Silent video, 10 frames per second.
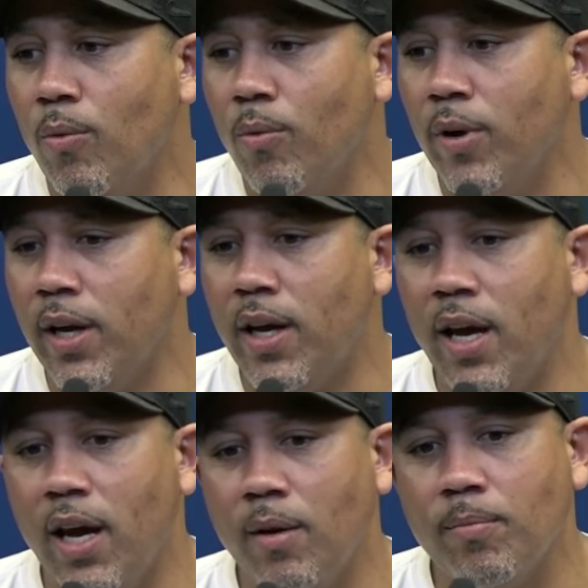When it
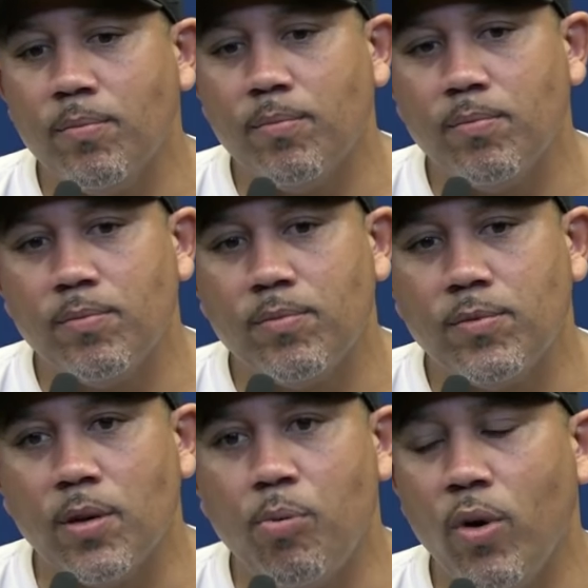came
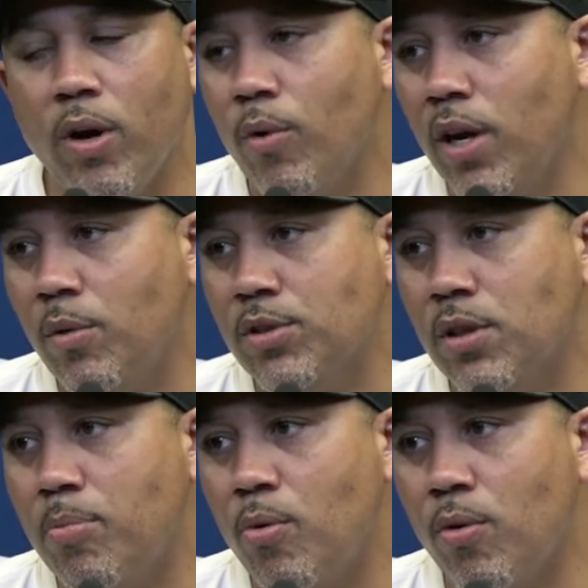to a point where he was
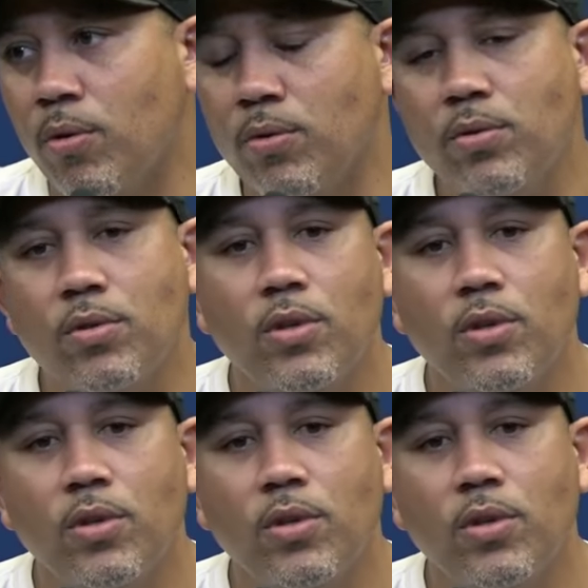in the portal,